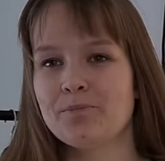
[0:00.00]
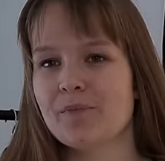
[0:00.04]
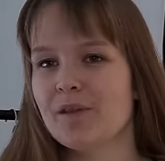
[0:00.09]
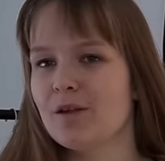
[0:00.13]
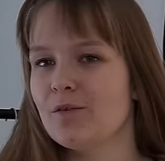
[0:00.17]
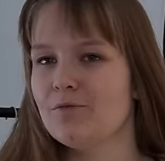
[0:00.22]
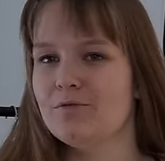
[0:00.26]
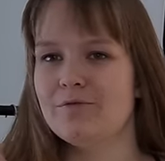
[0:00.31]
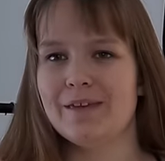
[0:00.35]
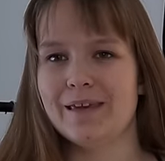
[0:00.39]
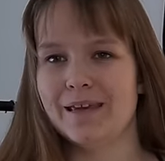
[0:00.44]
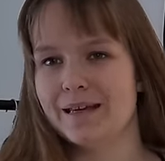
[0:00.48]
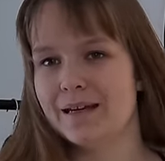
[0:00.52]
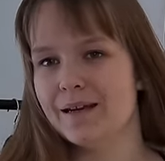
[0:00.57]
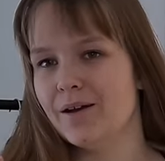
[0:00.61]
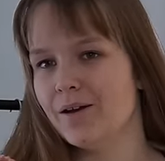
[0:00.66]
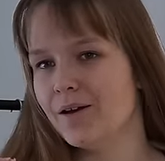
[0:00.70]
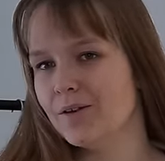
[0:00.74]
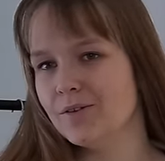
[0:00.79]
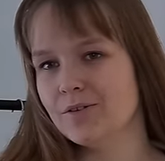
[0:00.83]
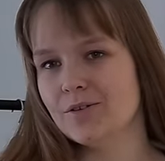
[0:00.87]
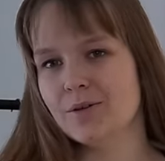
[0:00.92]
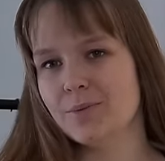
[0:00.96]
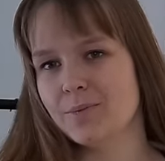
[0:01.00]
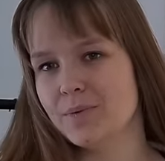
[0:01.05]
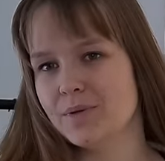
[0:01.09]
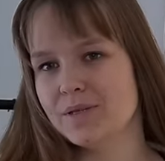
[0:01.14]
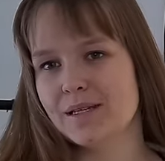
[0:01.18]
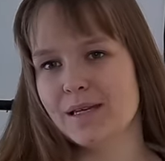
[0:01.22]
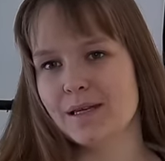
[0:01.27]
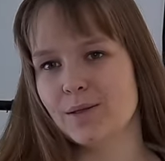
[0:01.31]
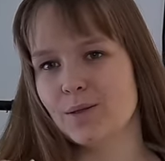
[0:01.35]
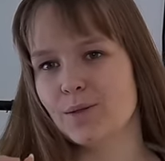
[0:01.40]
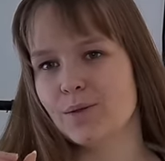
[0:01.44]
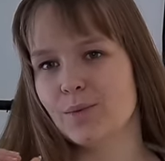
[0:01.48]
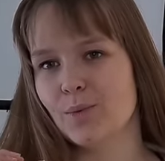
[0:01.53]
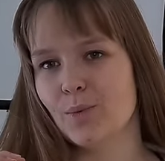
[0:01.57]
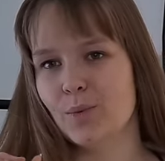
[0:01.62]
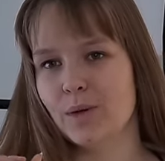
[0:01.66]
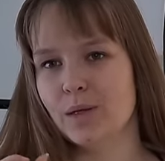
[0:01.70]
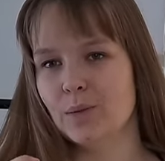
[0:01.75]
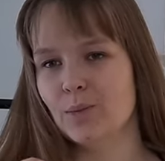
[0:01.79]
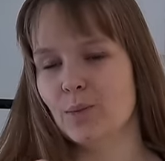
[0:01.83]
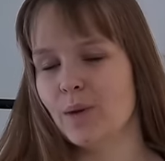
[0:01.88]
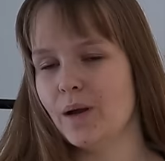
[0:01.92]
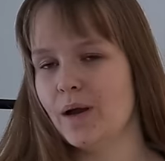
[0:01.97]
feel 100%
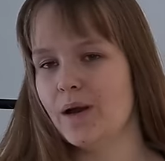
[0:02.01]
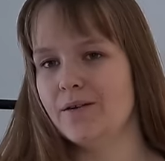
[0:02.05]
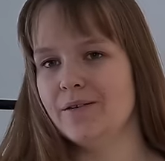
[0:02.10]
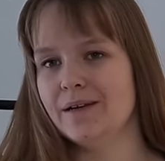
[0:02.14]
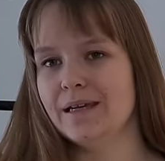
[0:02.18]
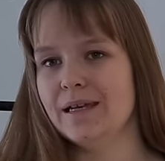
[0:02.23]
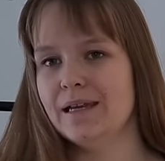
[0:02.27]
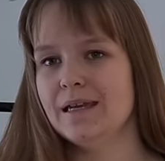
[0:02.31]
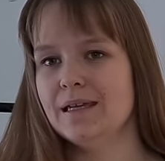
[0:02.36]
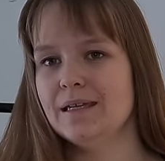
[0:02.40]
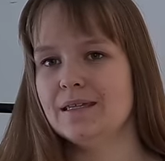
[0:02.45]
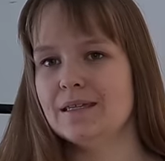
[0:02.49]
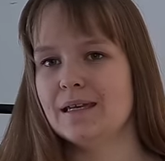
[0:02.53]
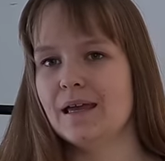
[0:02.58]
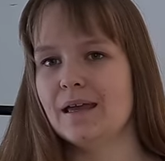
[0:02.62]
when wearing it.